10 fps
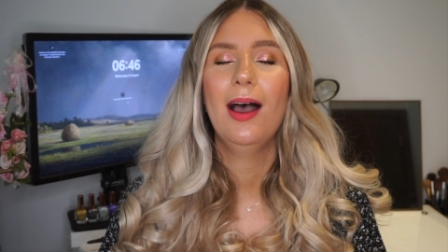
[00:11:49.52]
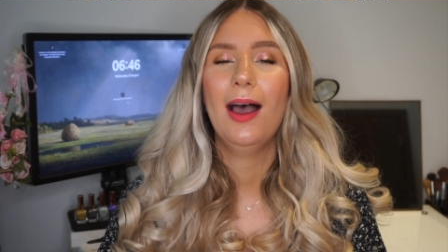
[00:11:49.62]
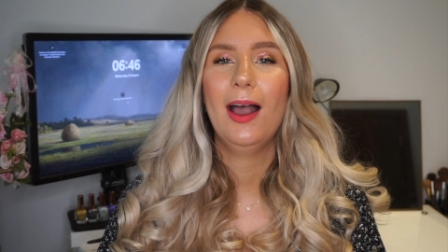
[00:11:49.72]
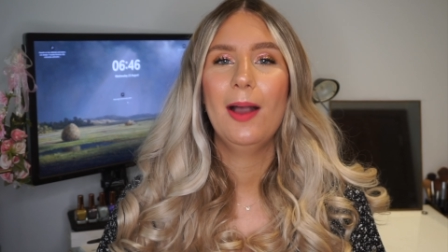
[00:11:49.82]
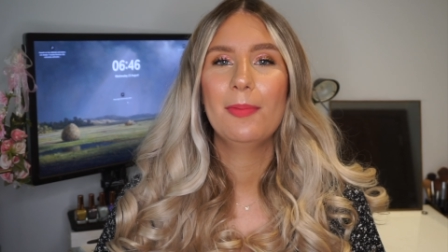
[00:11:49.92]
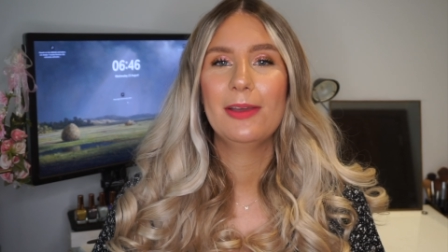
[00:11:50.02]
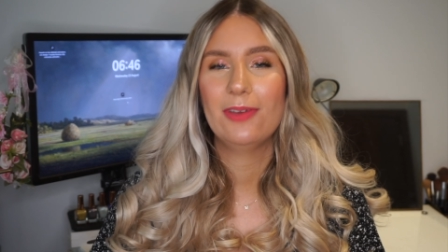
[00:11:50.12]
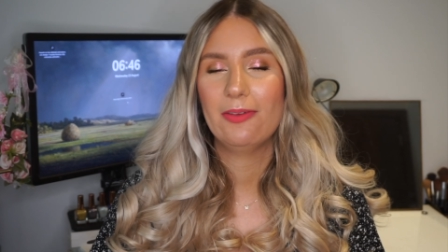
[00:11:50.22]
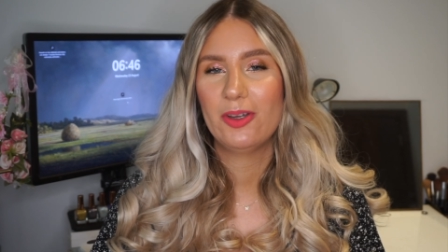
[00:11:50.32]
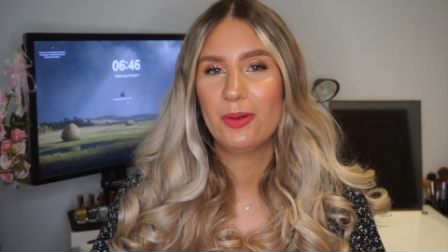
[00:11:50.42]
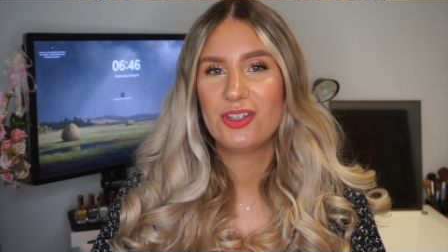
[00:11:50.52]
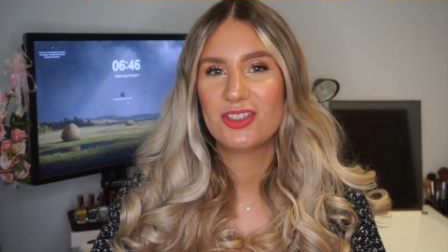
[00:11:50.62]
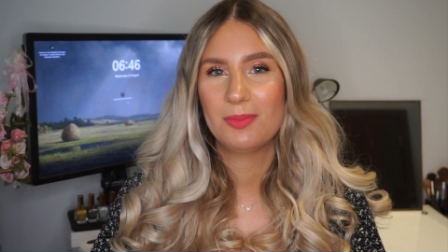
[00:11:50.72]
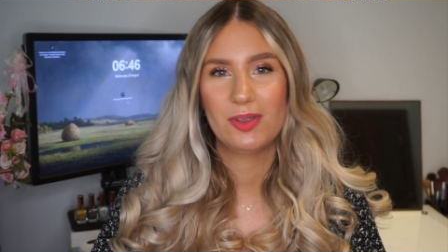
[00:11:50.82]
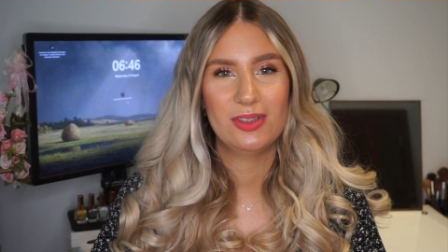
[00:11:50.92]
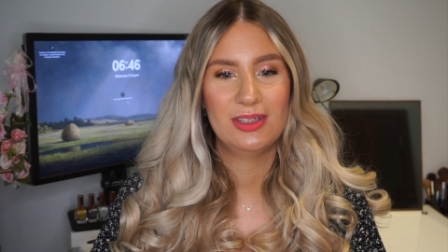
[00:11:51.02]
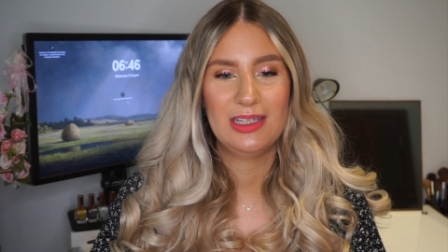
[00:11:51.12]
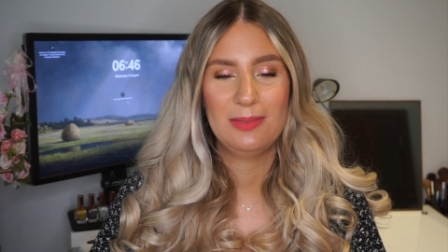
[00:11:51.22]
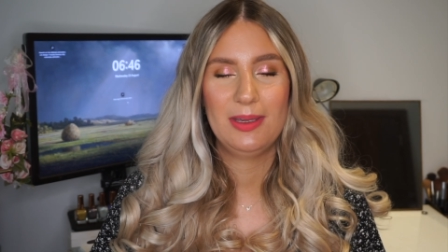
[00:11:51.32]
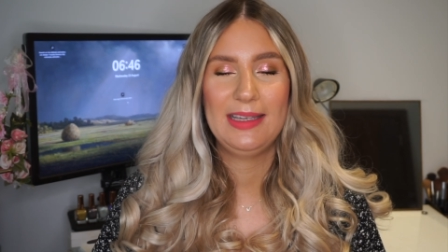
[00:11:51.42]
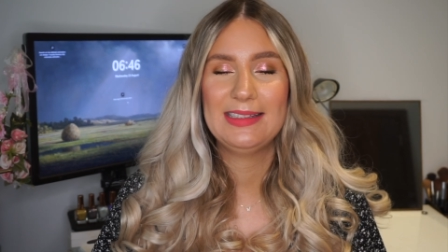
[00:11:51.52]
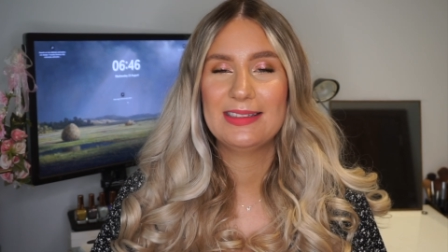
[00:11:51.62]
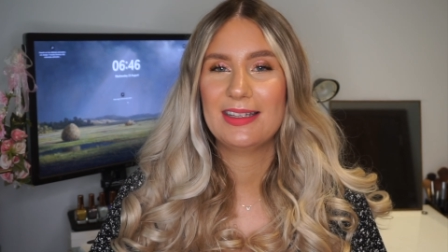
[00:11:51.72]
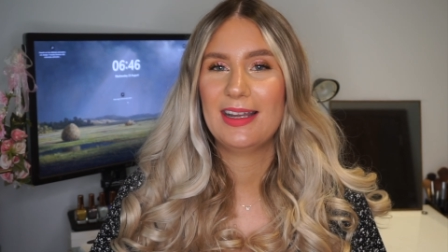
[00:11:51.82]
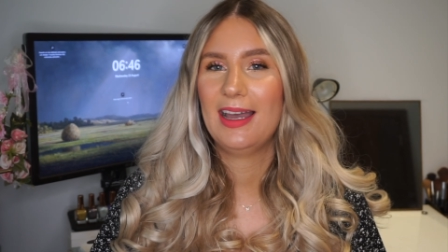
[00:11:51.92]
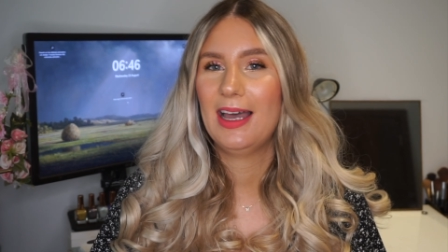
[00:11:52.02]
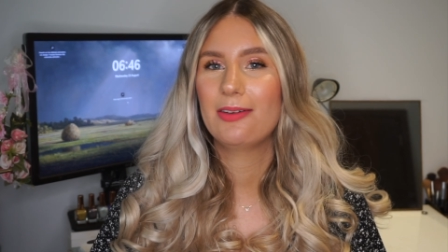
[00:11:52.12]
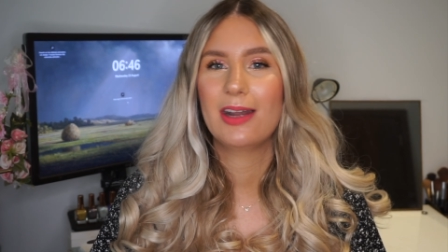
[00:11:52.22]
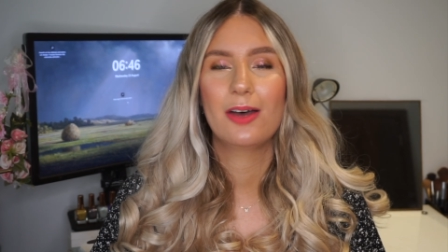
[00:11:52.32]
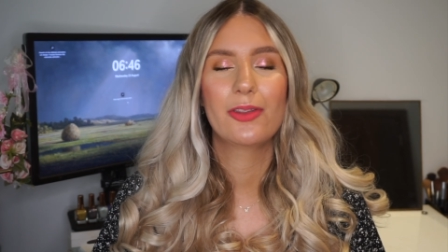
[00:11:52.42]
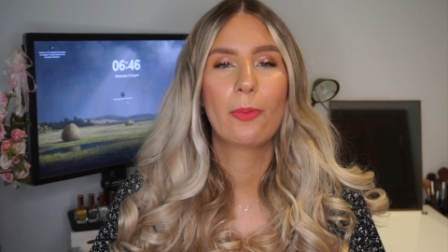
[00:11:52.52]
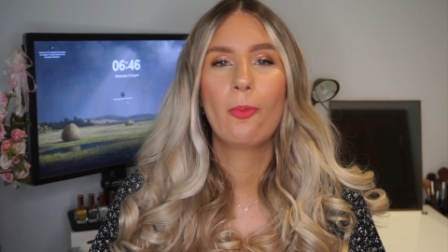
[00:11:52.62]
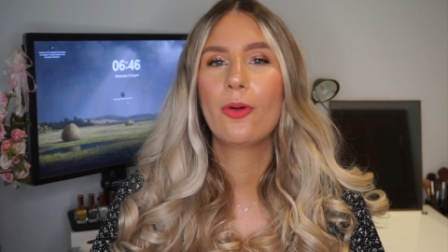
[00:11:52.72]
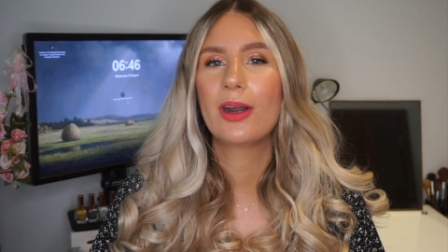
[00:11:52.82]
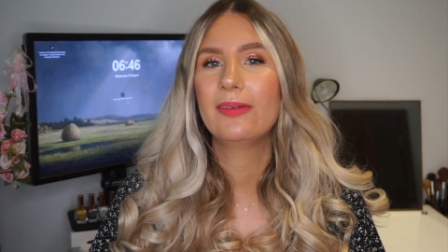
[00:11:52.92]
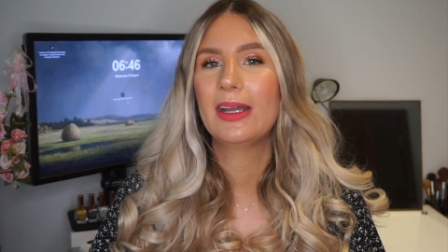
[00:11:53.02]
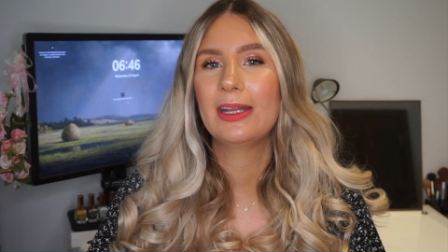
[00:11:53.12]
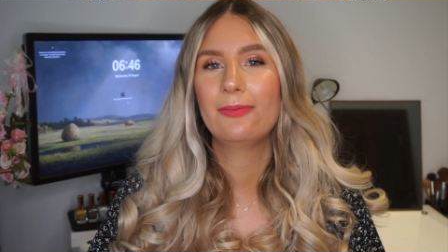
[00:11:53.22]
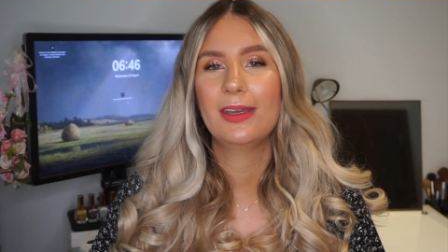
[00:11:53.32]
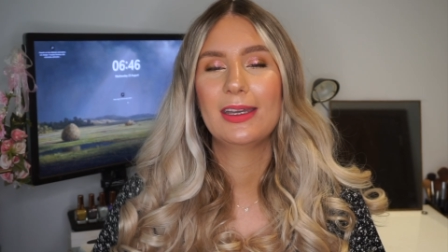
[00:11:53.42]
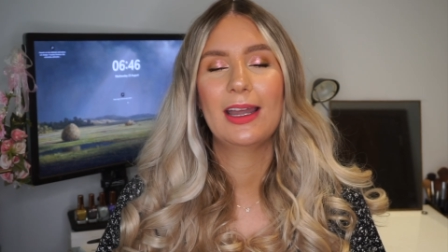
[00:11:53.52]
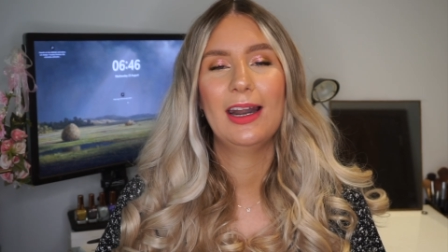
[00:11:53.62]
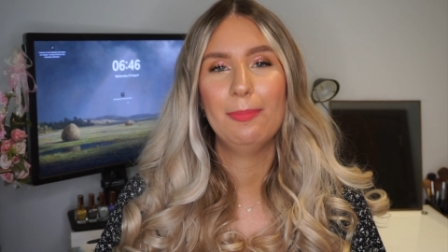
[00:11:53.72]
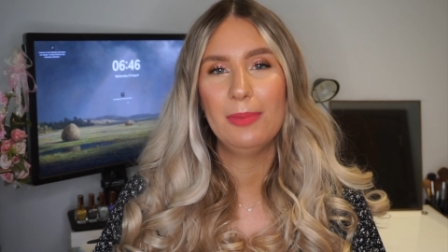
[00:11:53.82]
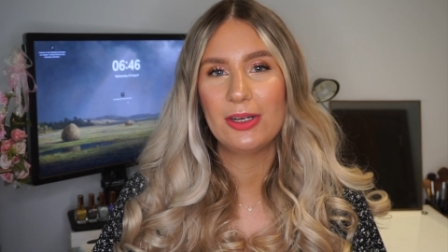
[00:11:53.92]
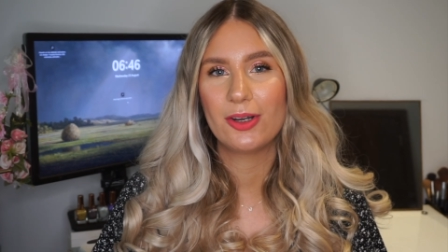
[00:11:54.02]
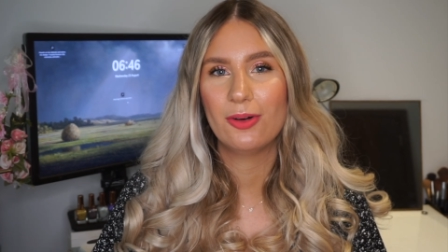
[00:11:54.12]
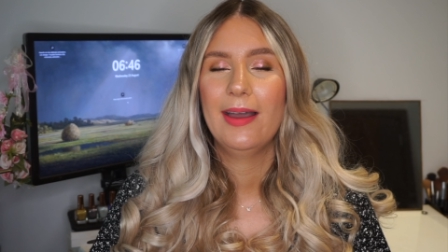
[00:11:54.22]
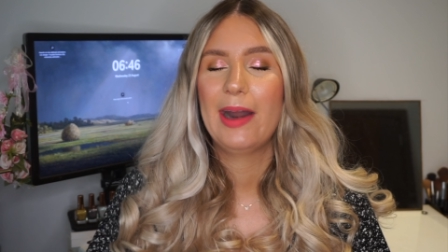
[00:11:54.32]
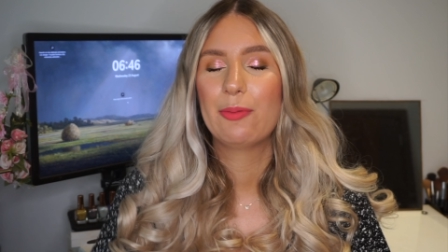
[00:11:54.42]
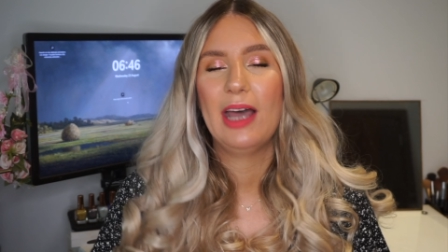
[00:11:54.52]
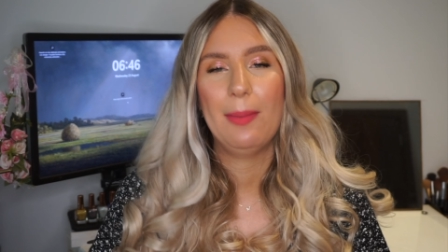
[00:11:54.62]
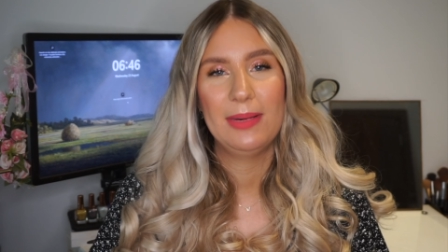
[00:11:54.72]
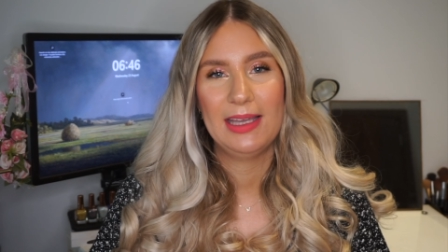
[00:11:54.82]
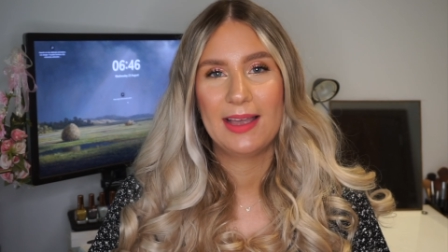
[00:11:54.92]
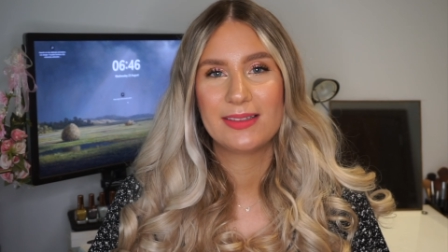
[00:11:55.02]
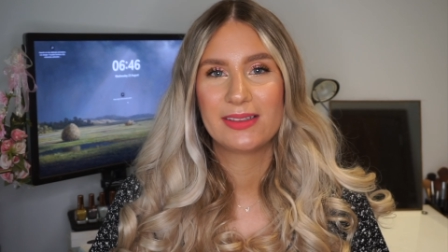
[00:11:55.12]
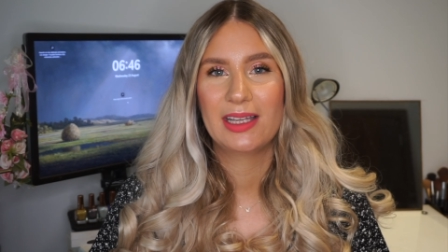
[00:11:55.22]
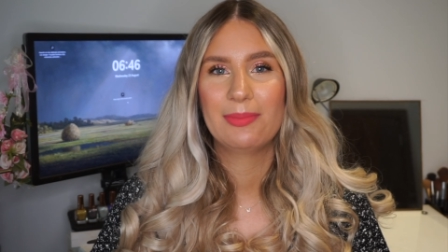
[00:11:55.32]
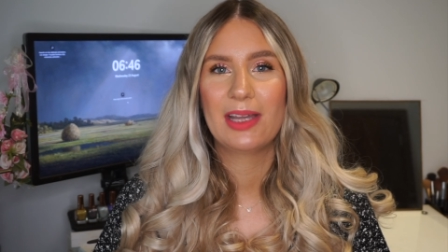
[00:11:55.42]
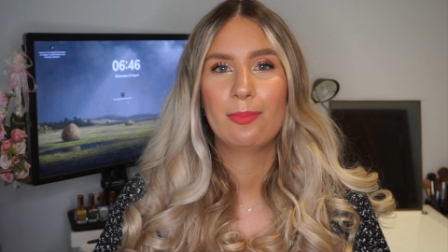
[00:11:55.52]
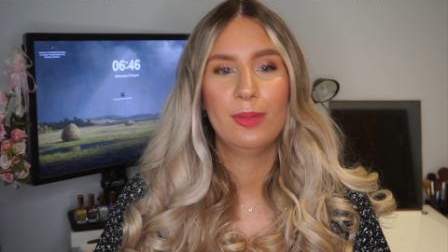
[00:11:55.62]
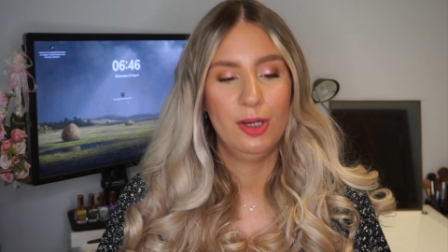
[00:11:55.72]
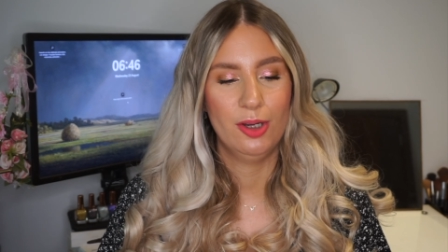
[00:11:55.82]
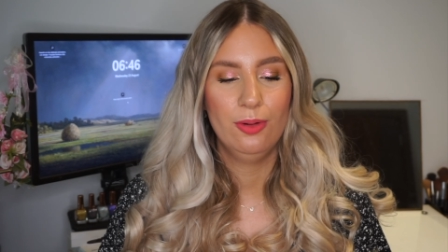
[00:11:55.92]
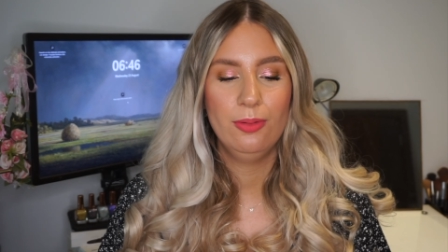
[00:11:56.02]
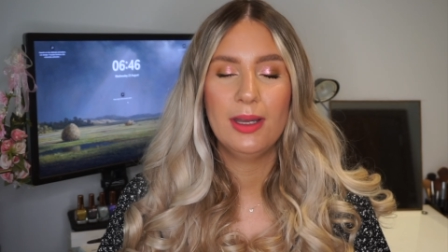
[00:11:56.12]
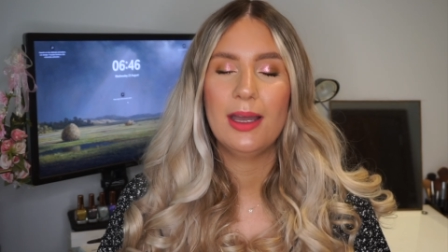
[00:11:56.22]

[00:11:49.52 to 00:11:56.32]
Um, if you have any questions about the pieces that I have and how they're worn or anything, let me know and I will happily answer them down below.